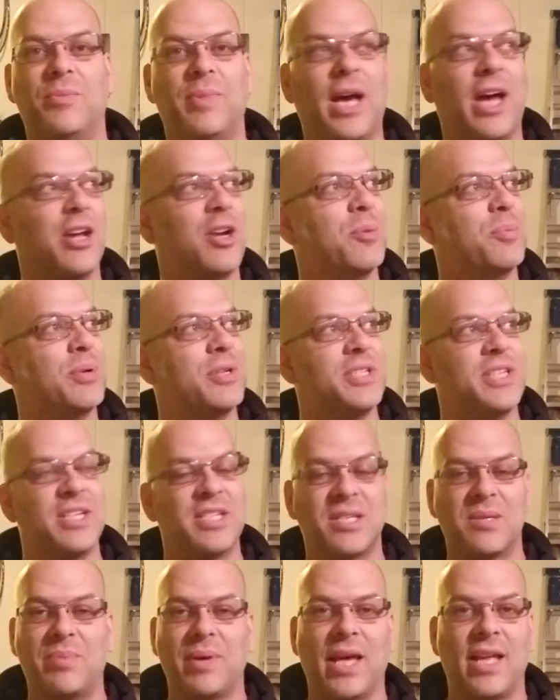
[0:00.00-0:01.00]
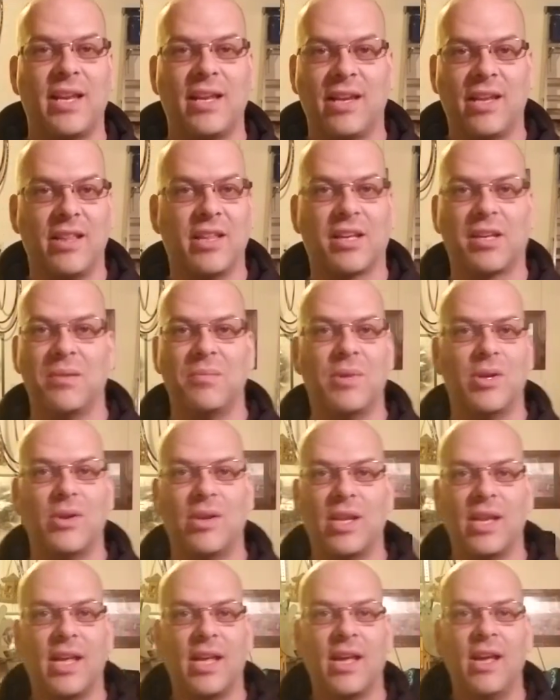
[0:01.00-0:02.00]
that you're participating in the
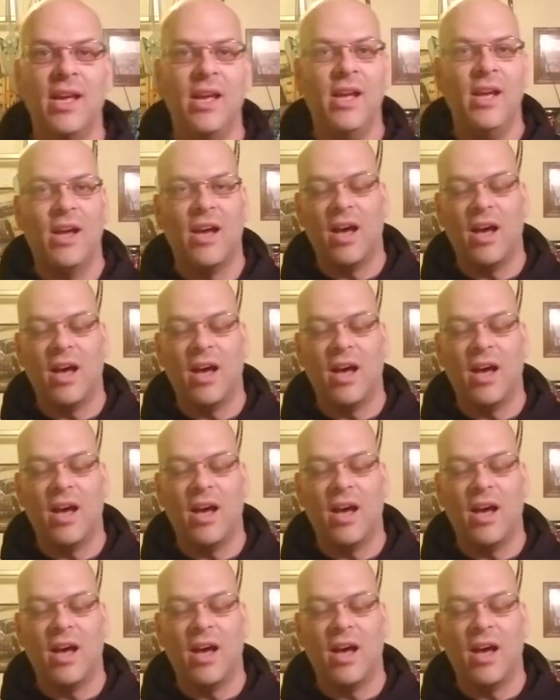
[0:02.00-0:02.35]
community,